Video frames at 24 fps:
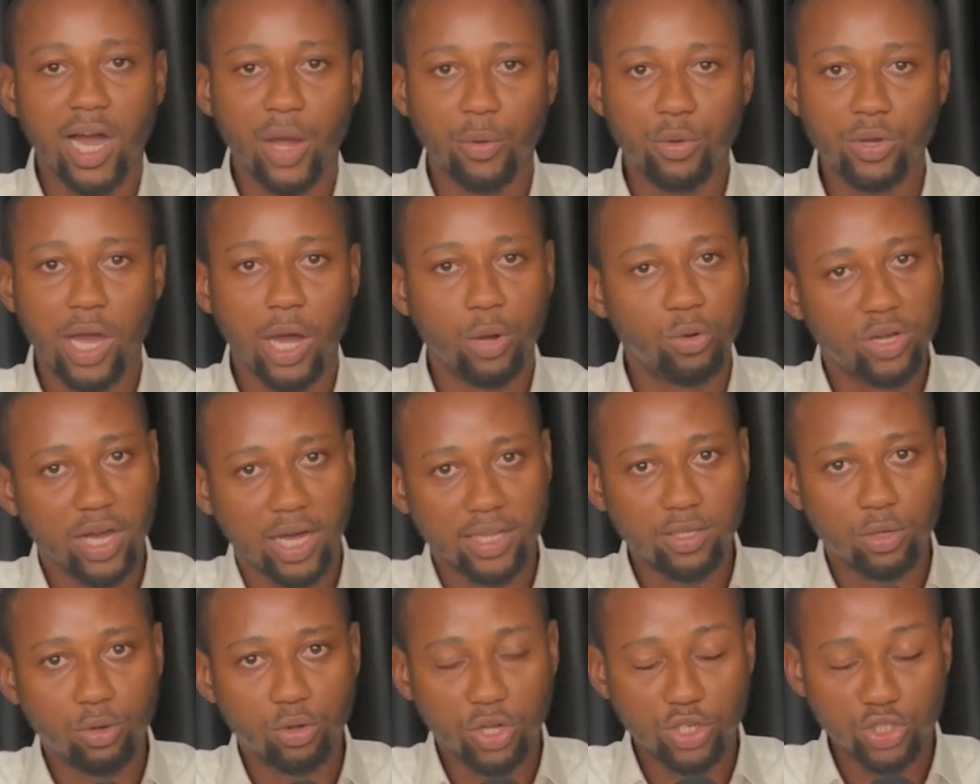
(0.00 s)
You can look
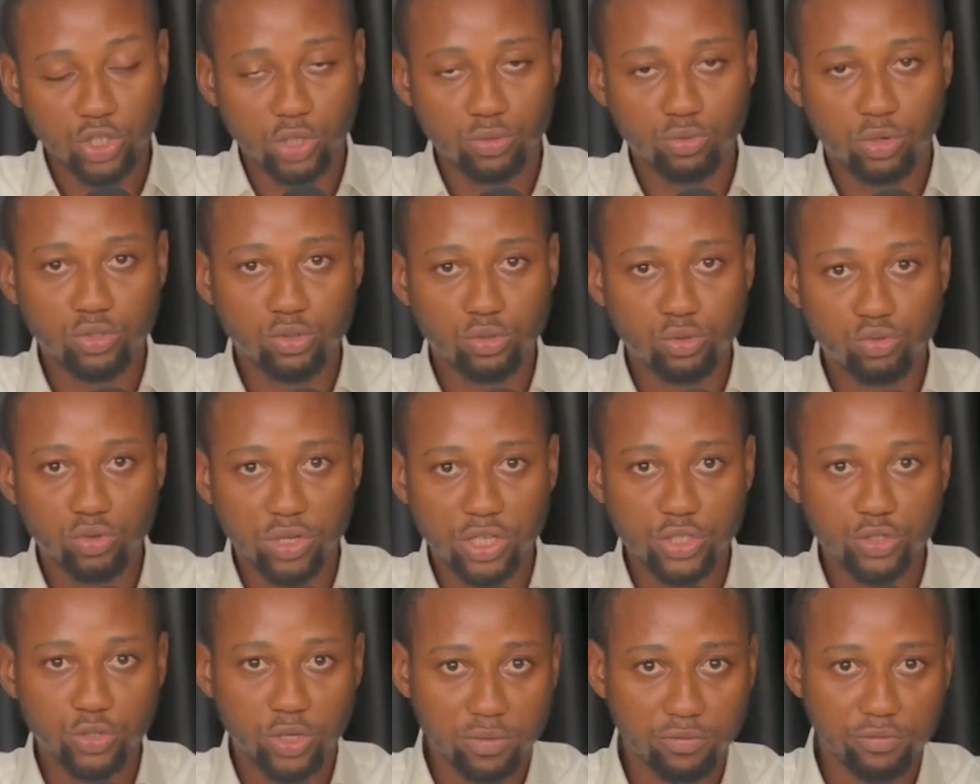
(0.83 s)
at the location you want to do
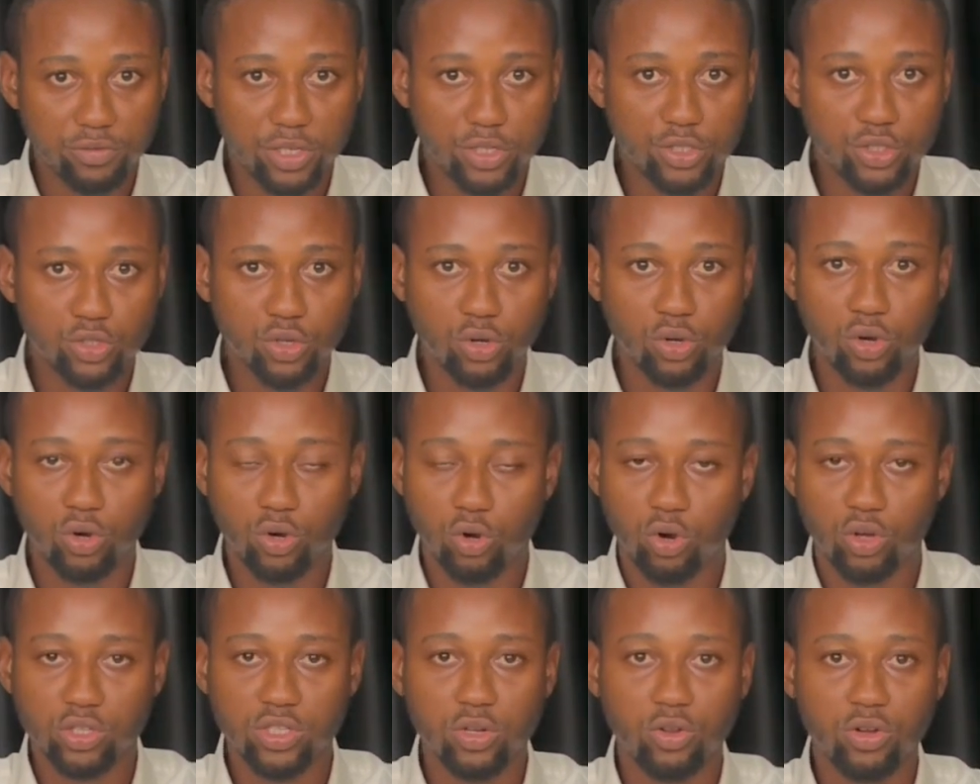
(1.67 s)
a joint venture,
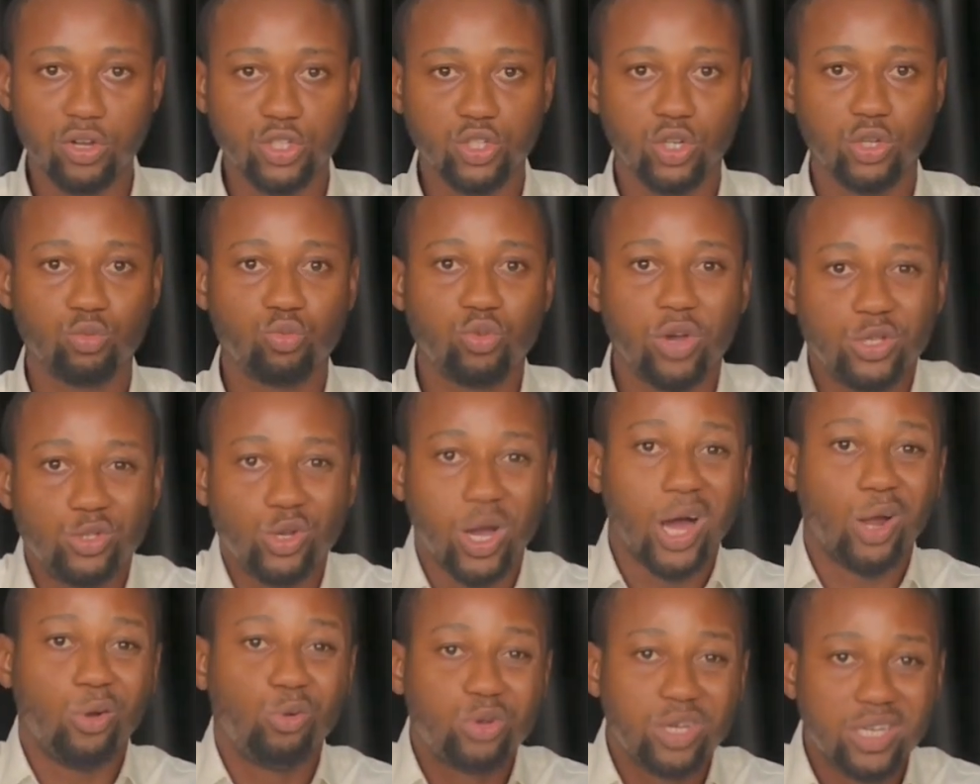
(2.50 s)
or the location where you
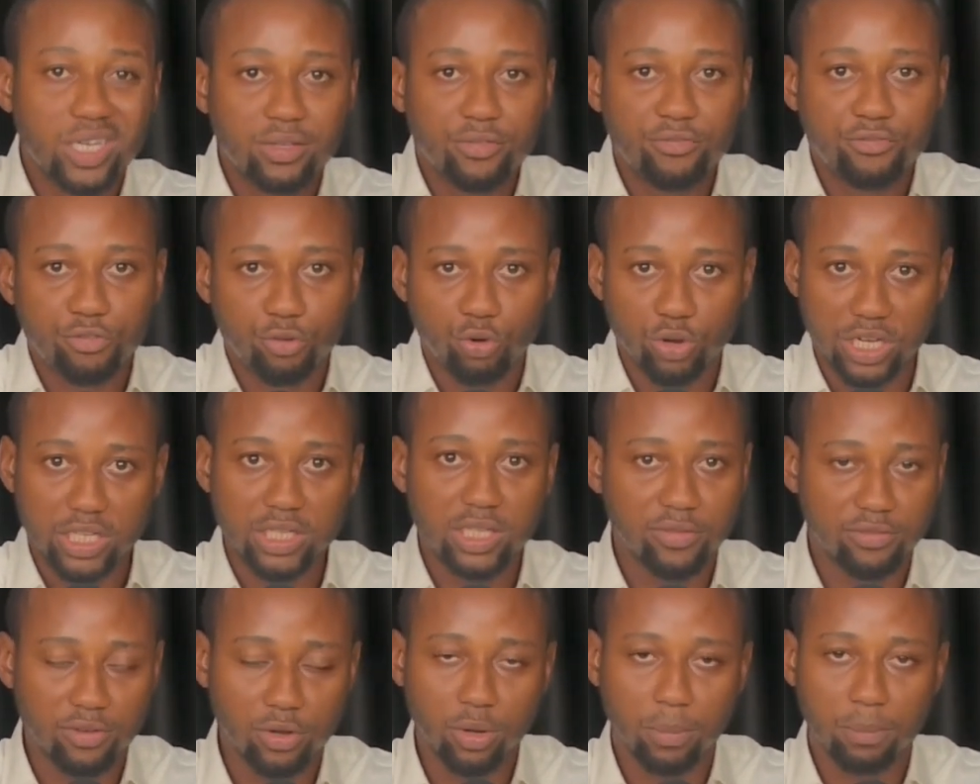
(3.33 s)
are looking for a
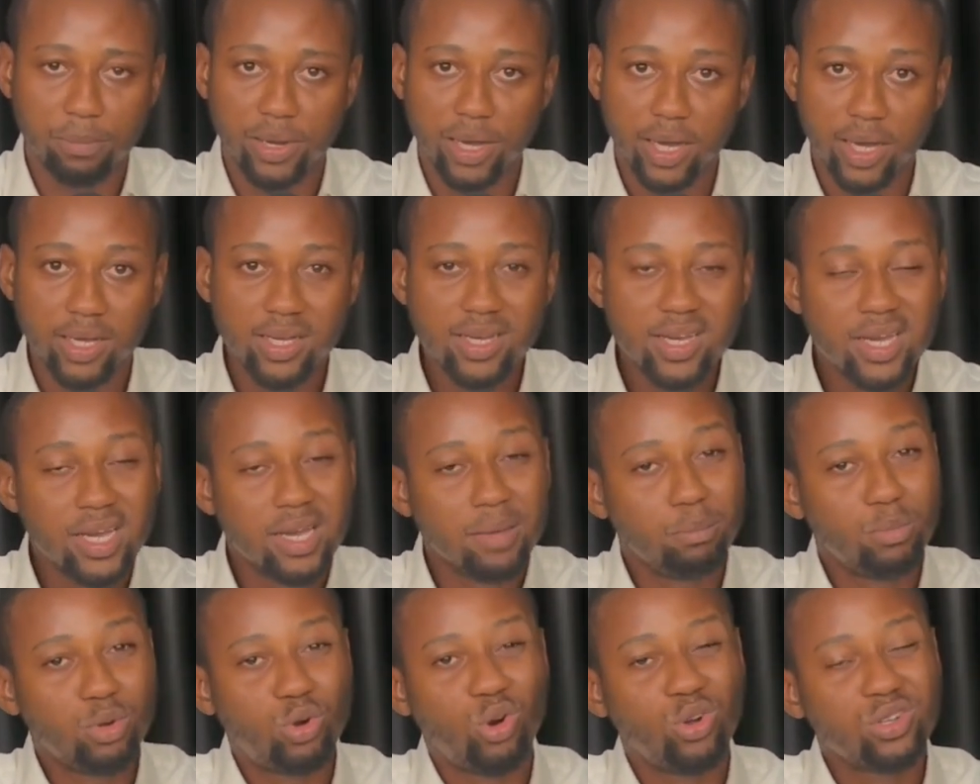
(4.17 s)
developer,
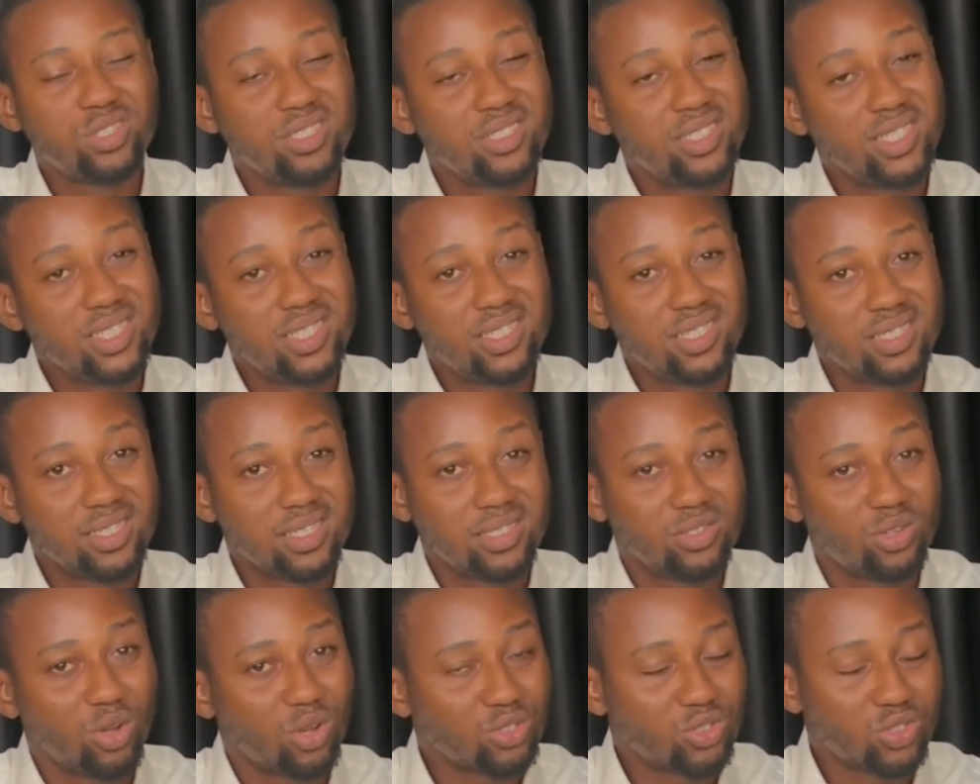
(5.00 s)
because this
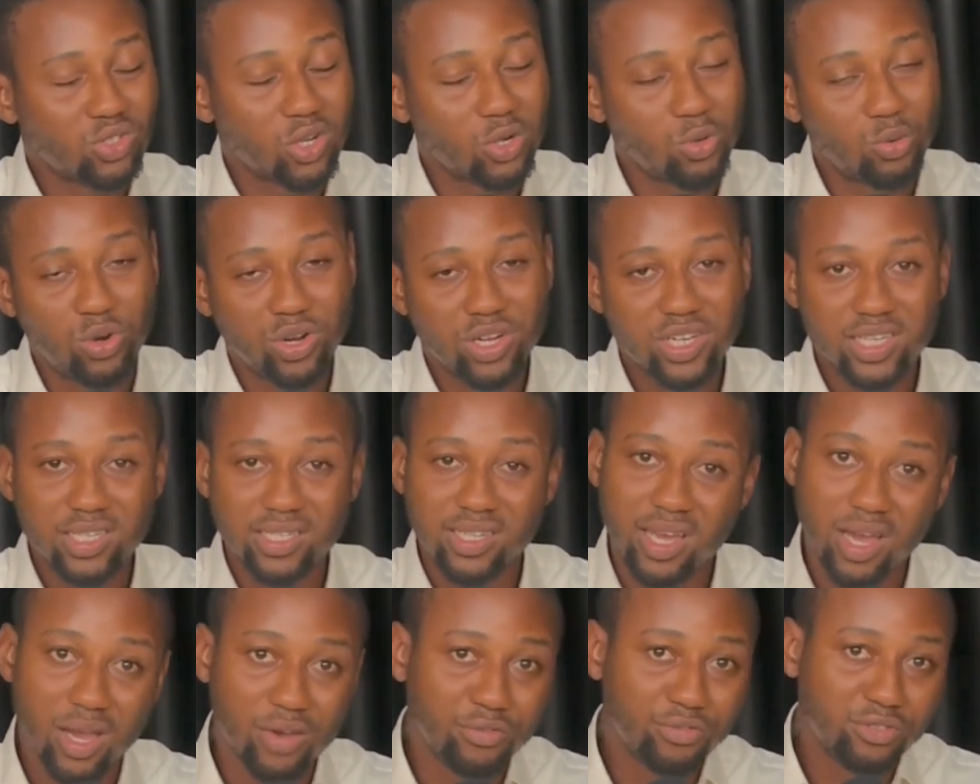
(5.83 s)
thing does not work
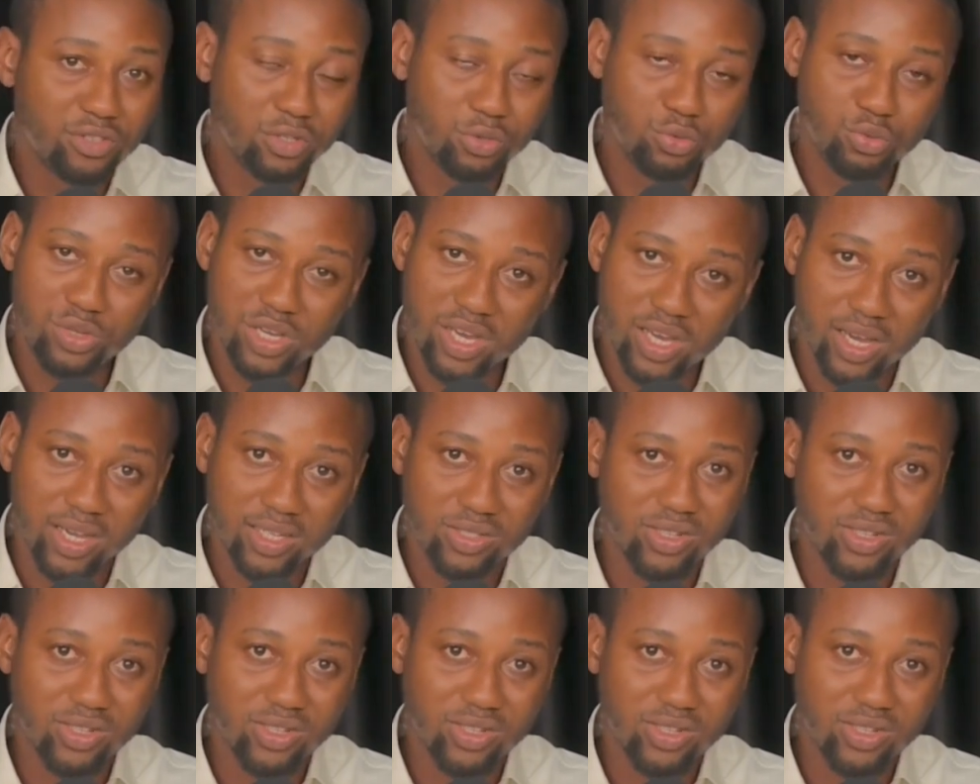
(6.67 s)
in everywhere.